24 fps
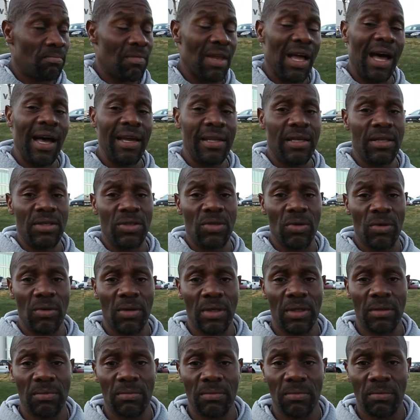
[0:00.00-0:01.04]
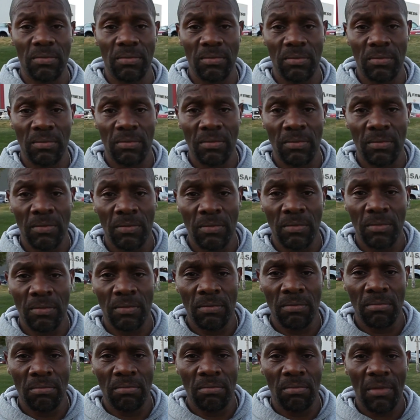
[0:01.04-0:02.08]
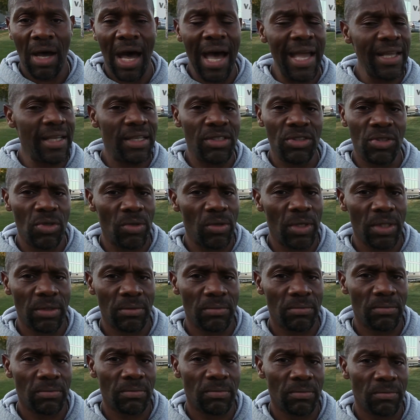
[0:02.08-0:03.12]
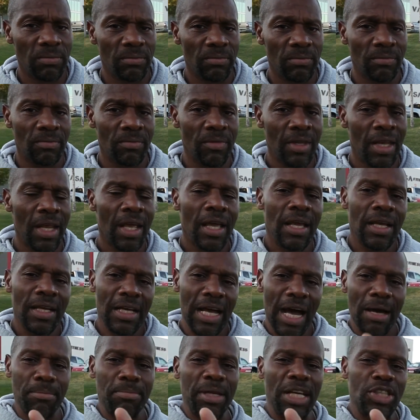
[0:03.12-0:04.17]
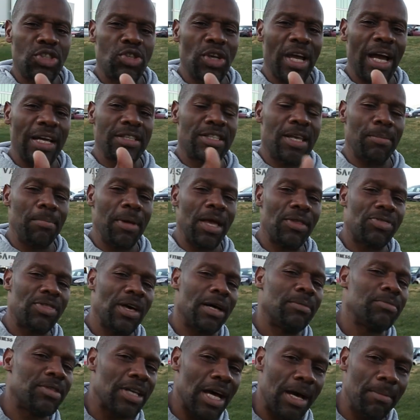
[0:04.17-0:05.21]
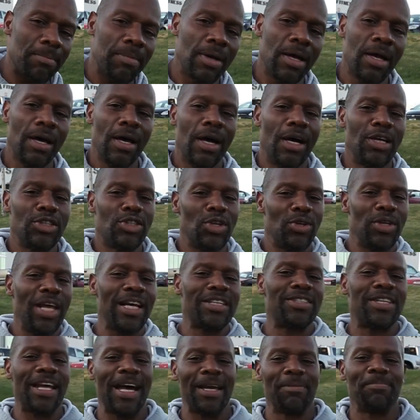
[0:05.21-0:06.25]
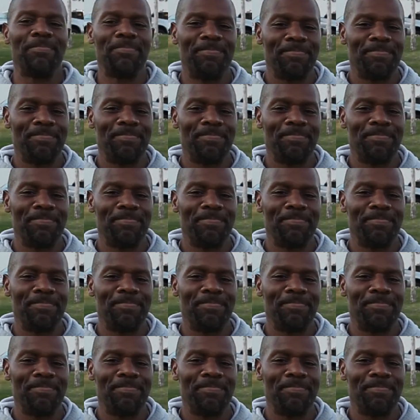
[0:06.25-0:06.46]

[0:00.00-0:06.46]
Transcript: I can do it. I can do it. God bless you guys. Give me a thumbs up. Until next time.